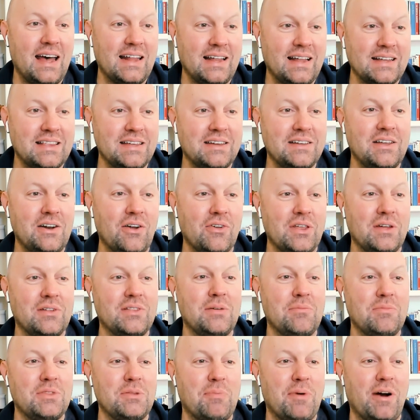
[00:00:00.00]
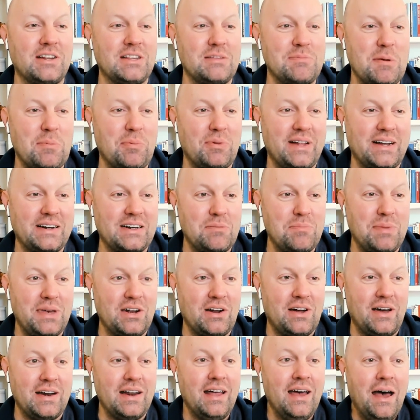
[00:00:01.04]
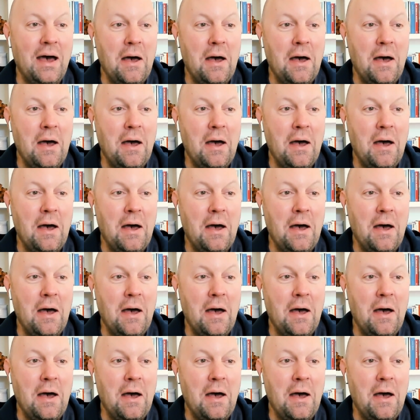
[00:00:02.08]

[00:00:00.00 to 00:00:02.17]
Like the part that people like to beat on.